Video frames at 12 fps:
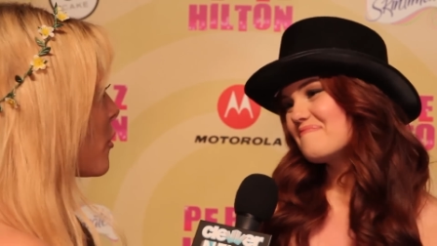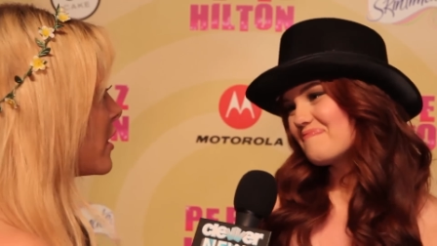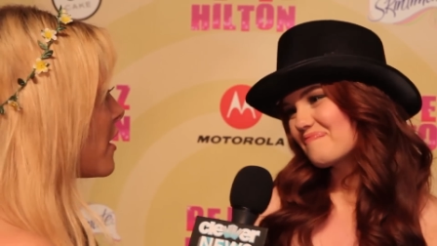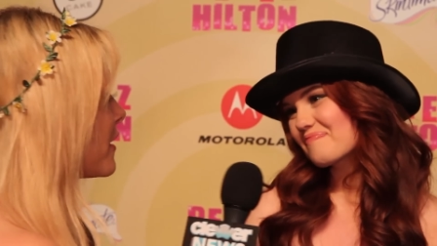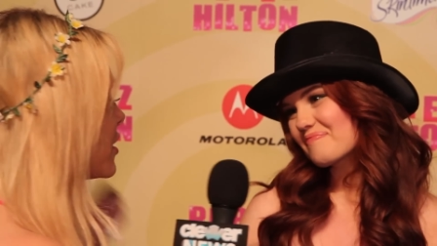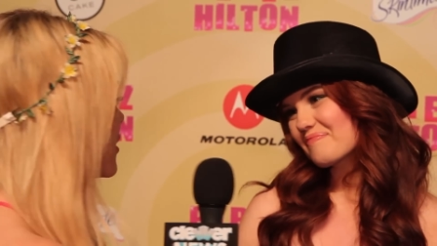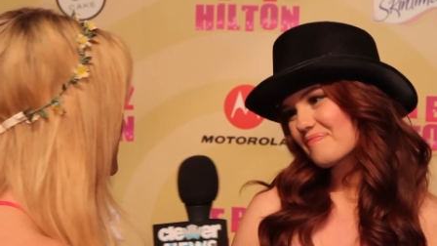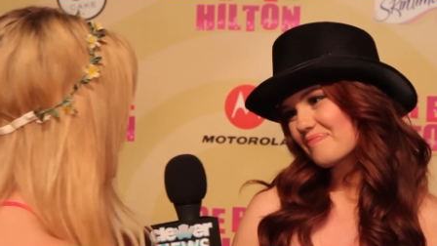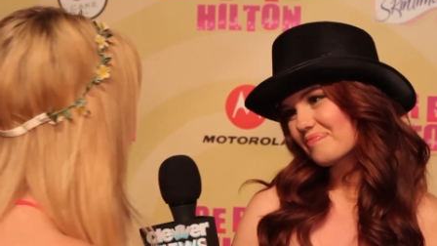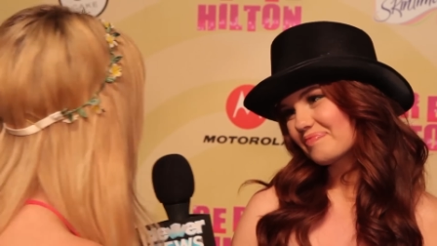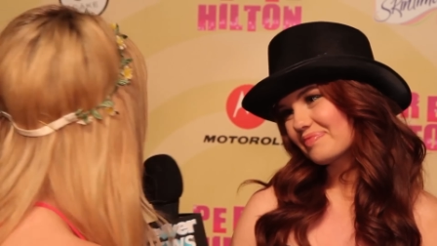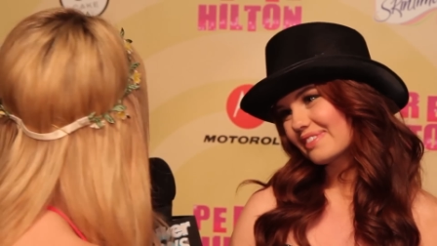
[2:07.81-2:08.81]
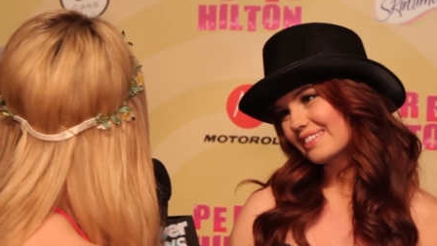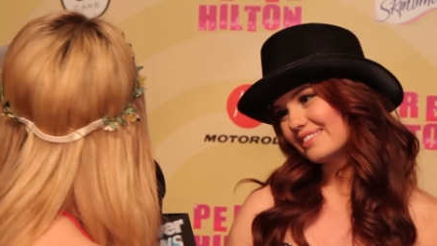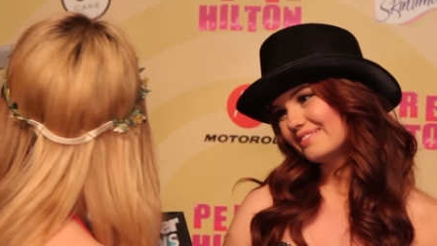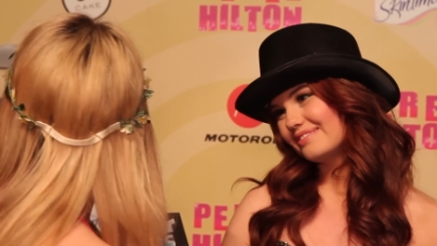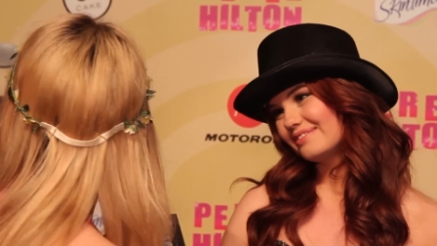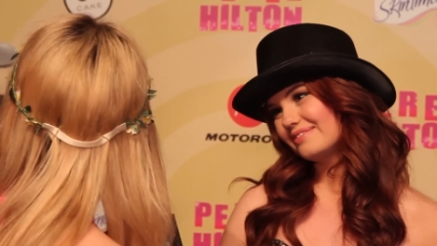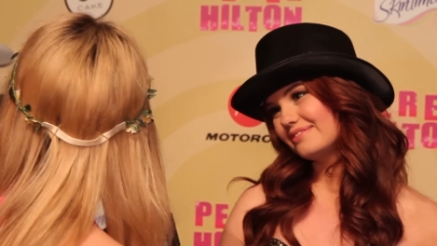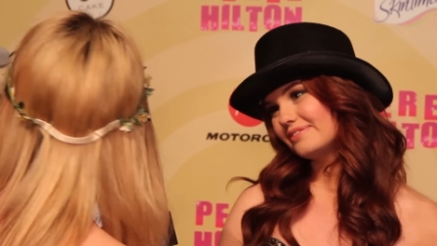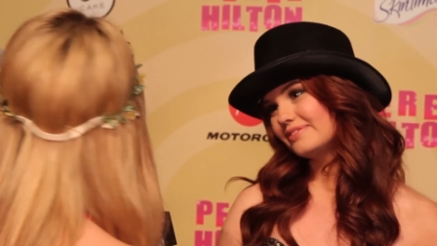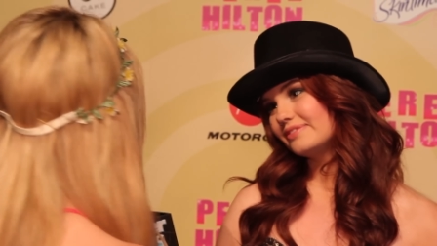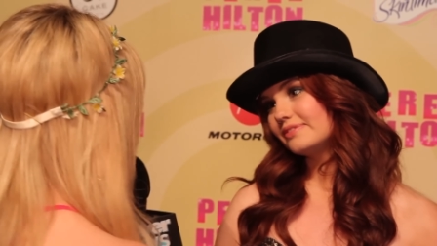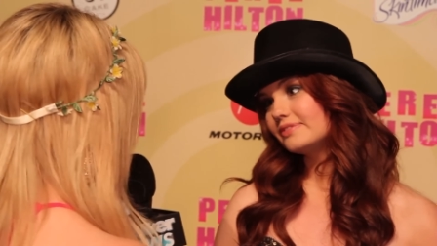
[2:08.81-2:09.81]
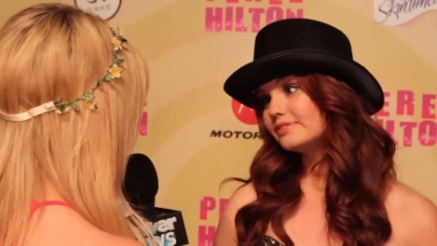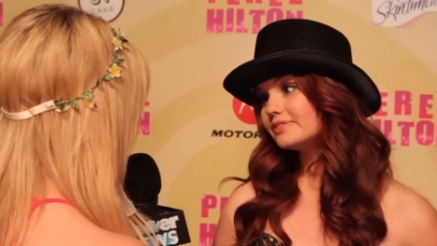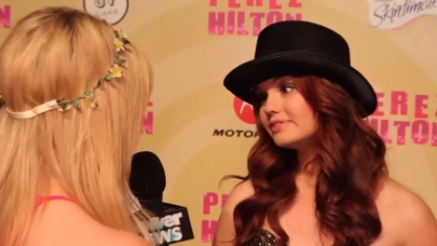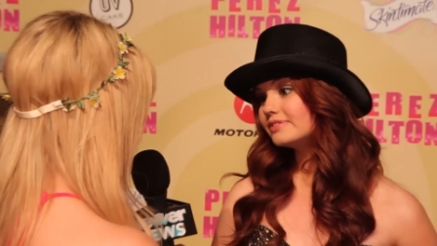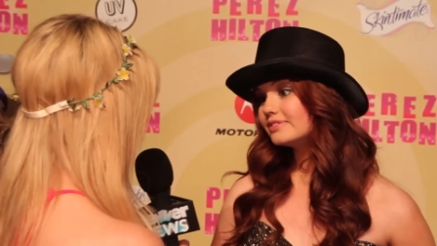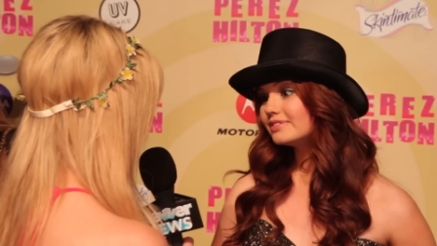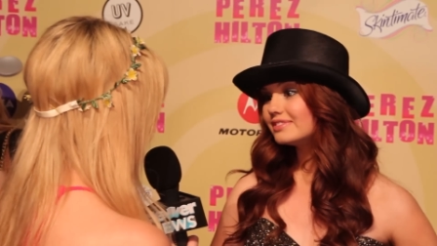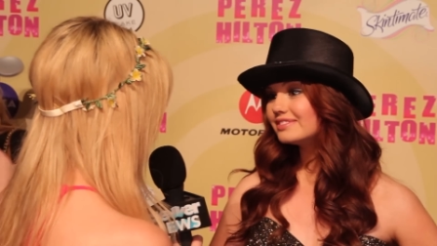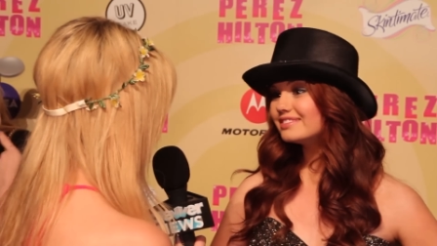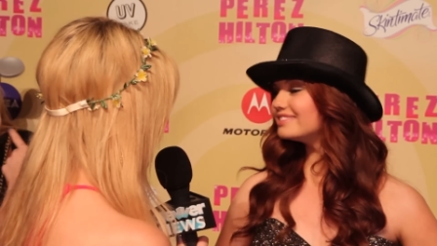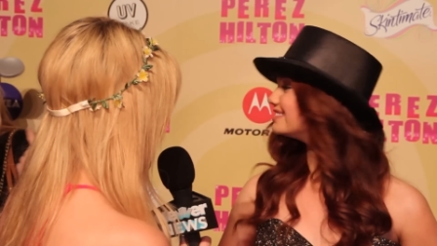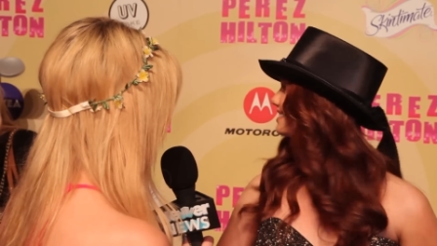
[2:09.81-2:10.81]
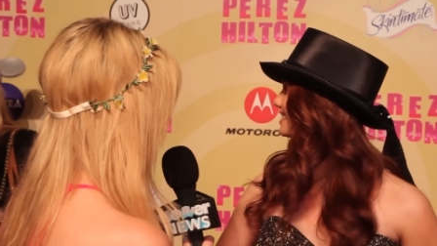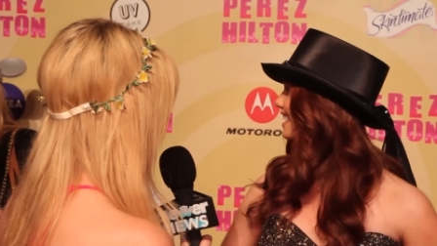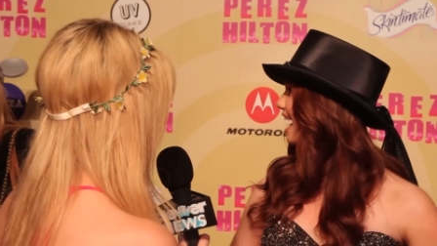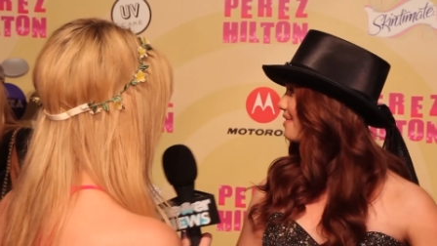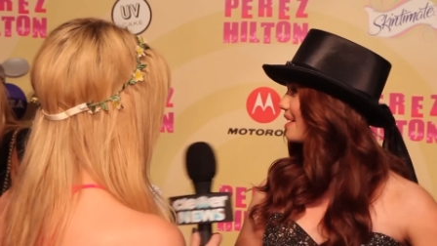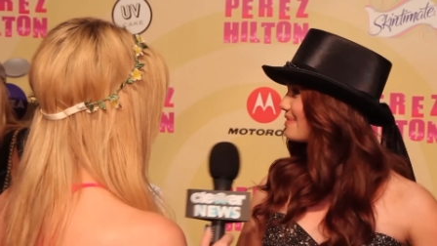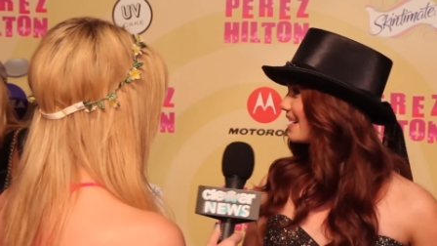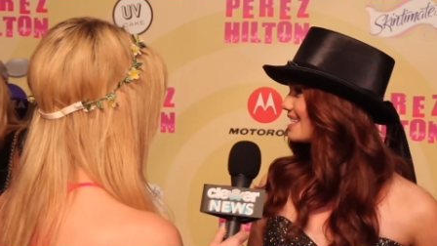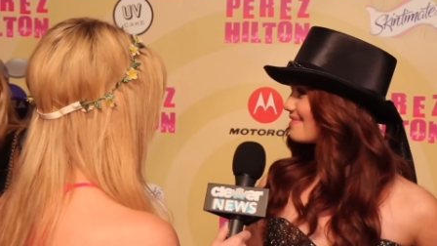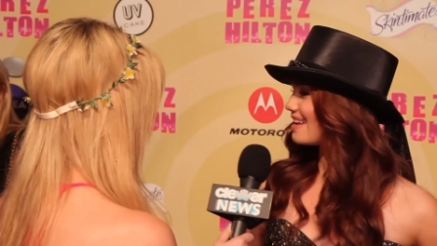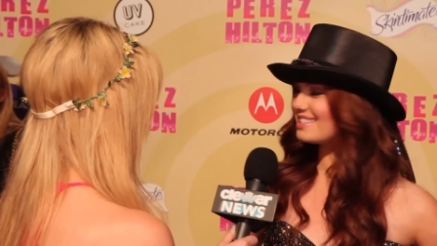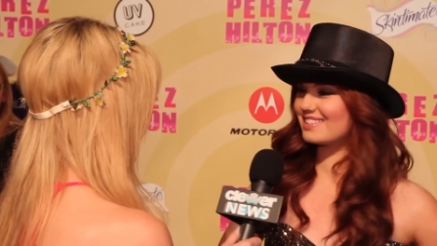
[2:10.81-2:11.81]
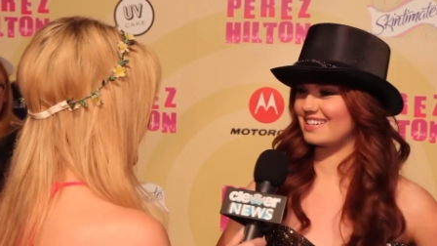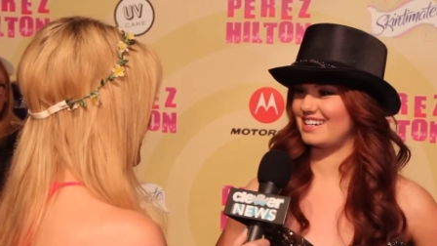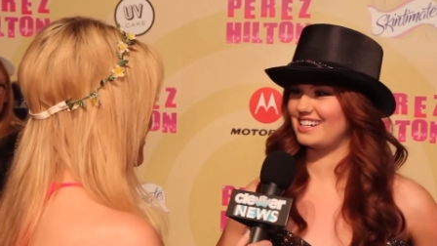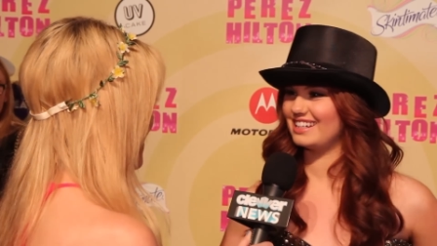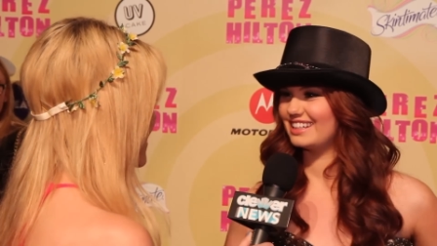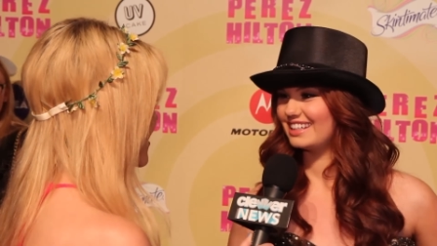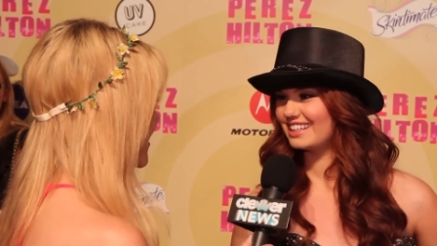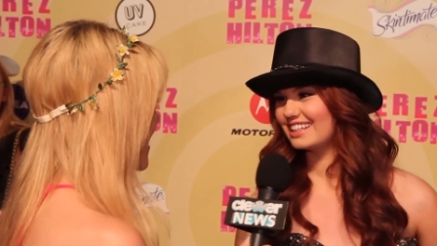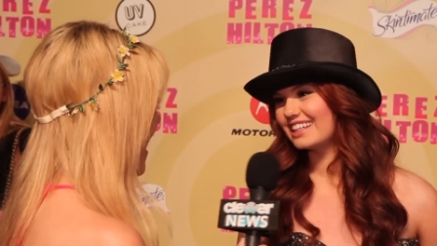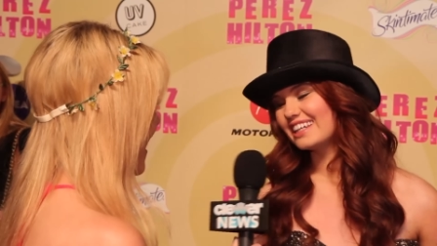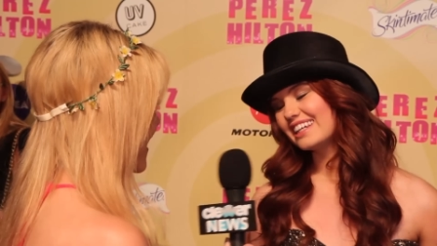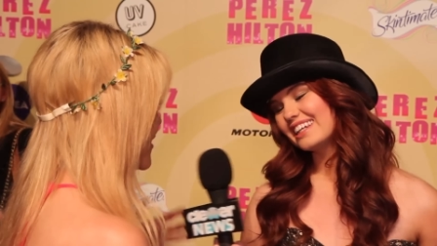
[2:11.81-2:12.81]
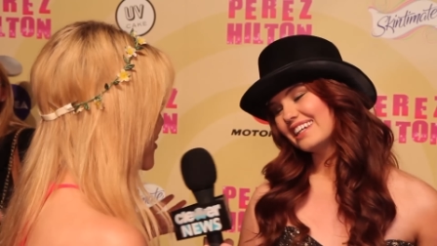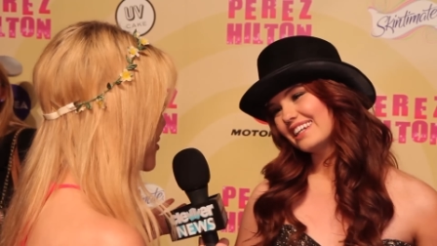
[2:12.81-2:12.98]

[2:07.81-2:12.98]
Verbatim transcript: Well, now that your date tonight is another fellow Disney star. Yeah, my buddy Spencer. Spencer, yeah.